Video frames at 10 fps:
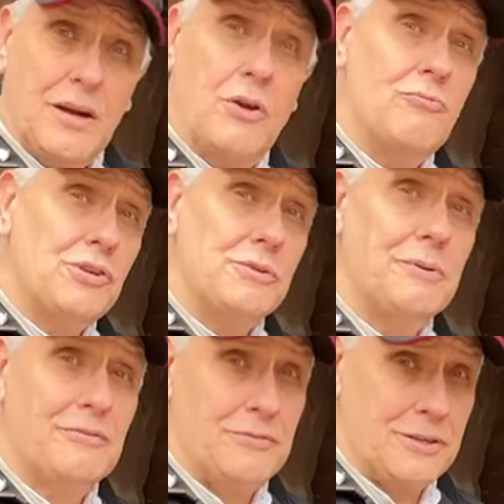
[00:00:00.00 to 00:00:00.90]
And Richard
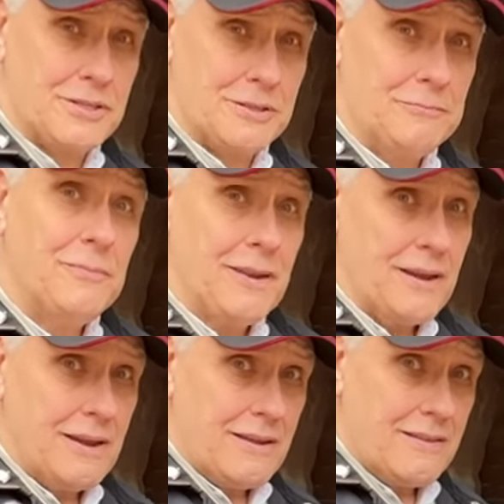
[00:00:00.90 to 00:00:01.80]
McPherson,
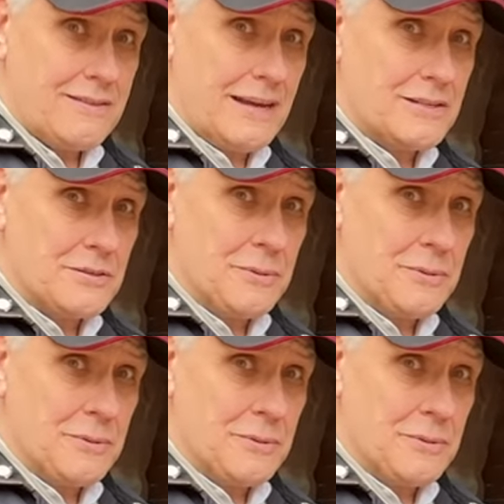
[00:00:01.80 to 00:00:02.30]
thanks